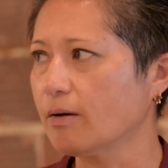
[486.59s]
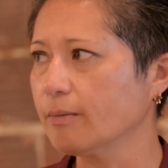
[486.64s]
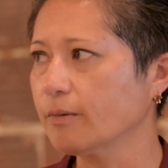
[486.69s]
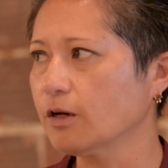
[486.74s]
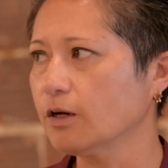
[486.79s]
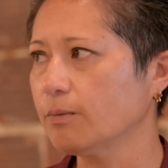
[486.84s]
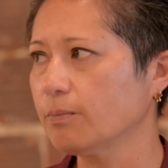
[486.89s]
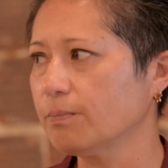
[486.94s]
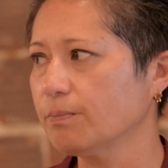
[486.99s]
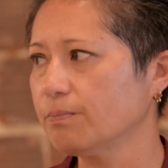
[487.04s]
I'm
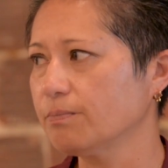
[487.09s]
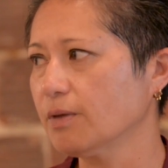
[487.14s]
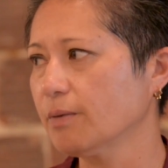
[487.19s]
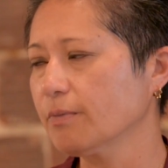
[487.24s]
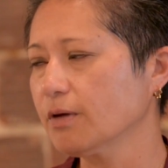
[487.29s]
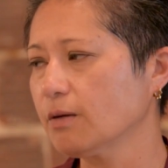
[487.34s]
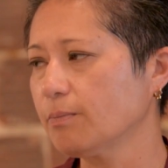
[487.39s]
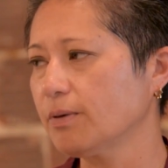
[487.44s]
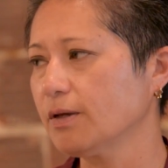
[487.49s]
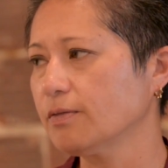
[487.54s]

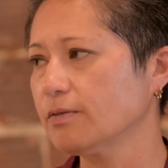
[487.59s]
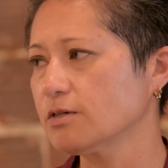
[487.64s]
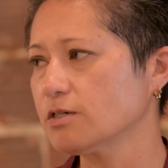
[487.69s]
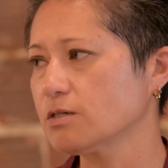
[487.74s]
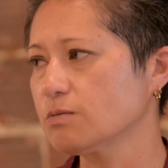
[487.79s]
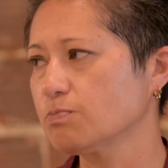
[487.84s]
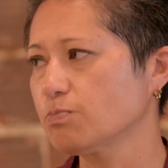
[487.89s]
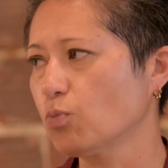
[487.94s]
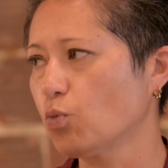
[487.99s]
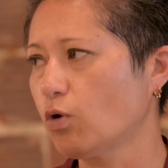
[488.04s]
gonna paint this
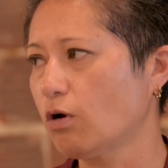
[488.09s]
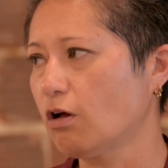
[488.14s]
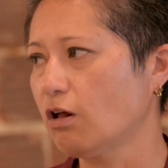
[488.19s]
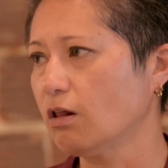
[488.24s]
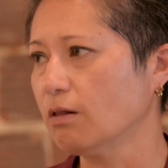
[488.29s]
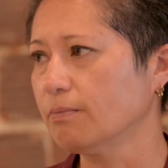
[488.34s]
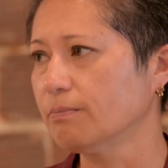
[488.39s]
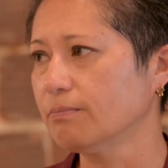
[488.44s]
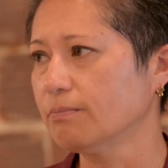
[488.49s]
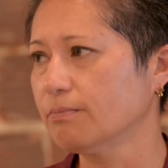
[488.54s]

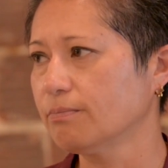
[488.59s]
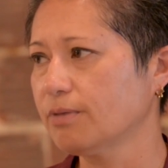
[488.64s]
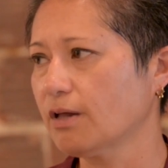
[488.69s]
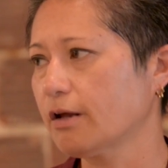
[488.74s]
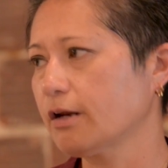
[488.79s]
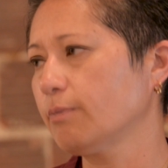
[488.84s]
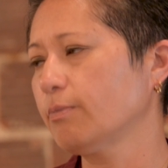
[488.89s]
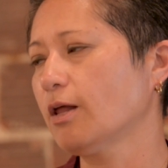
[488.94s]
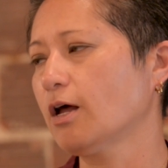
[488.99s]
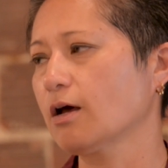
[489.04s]
wall
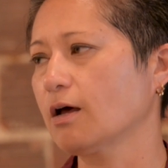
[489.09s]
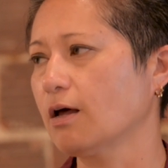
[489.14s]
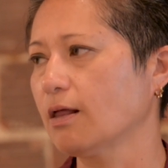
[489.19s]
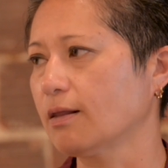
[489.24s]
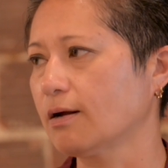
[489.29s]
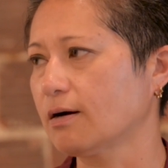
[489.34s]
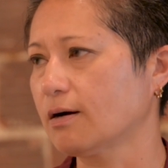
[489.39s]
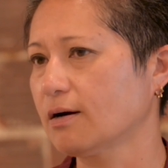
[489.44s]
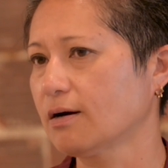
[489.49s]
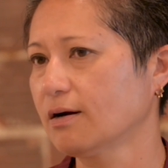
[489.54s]
blah blah
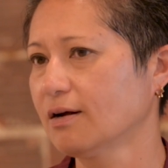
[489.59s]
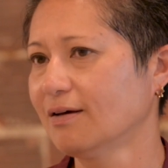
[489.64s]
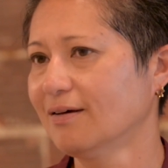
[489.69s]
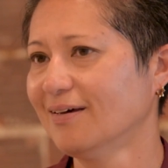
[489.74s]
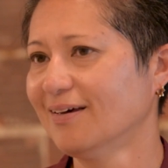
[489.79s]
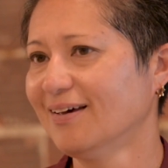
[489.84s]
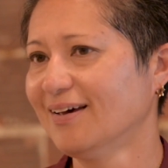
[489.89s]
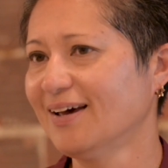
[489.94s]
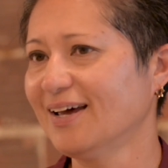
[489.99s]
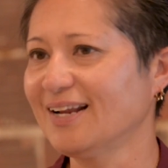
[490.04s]
color,
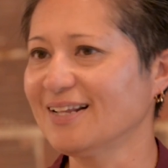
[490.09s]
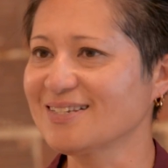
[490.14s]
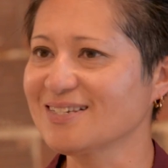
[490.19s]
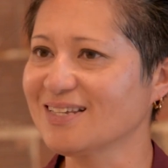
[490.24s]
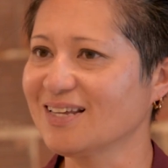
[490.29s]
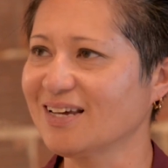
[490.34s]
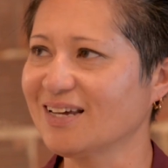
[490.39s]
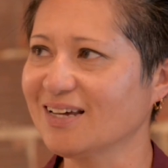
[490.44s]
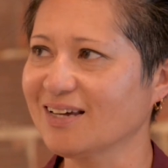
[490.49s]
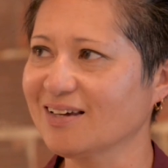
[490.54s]
and it's
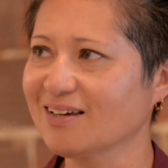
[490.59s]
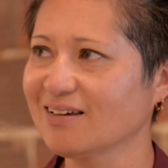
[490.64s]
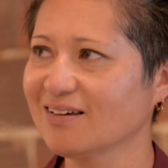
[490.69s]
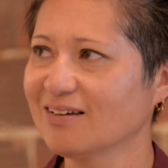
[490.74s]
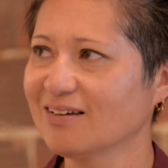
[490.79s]
like,